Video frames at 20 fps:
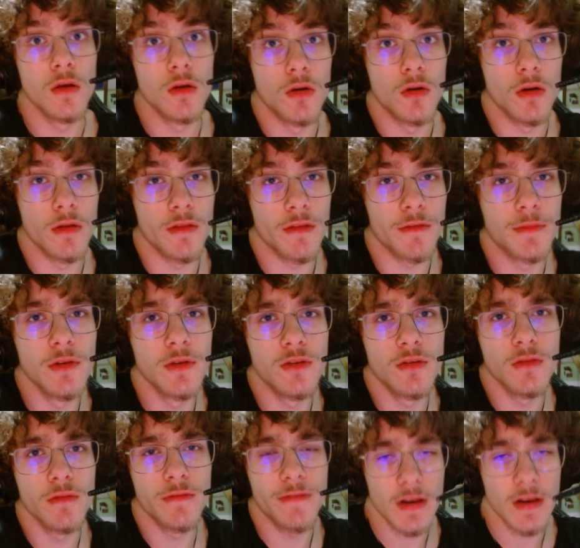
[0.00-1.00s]
or this
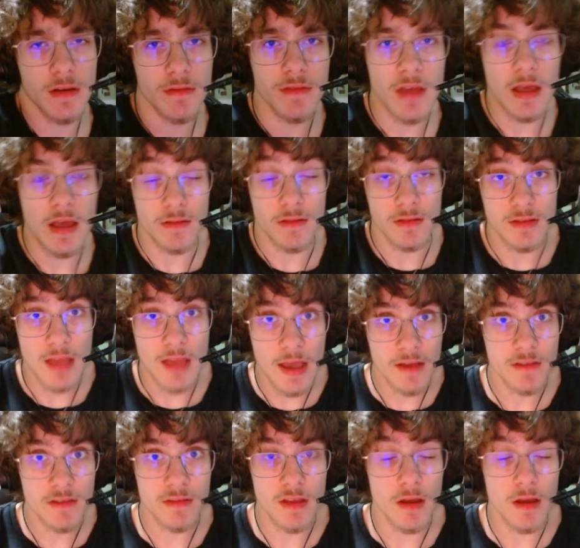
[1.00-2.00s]
Mewtwo effectively has an
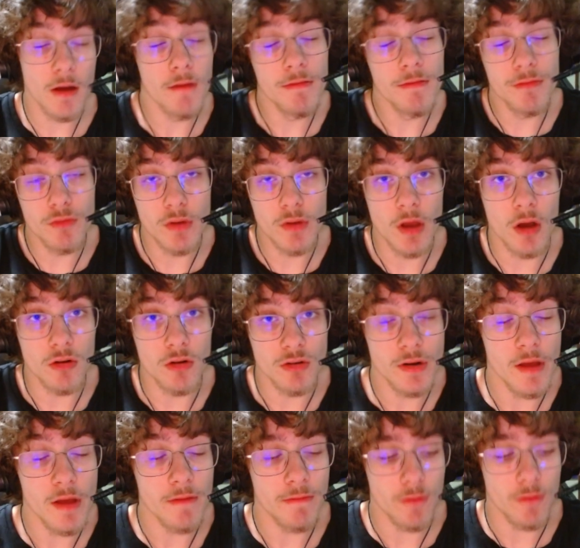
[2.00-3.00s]
attack stat of
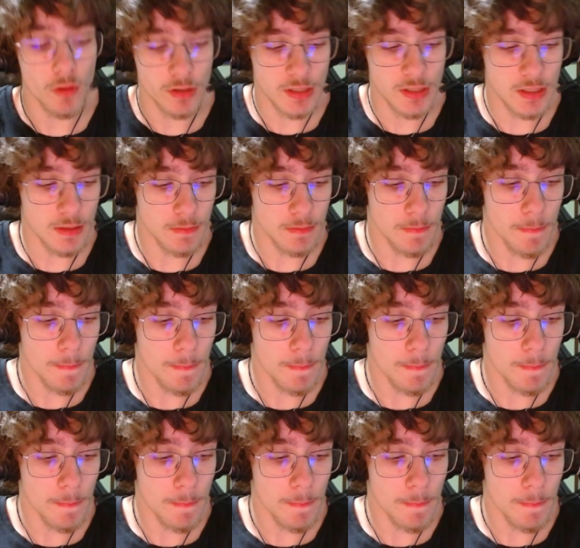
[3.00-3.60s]
314.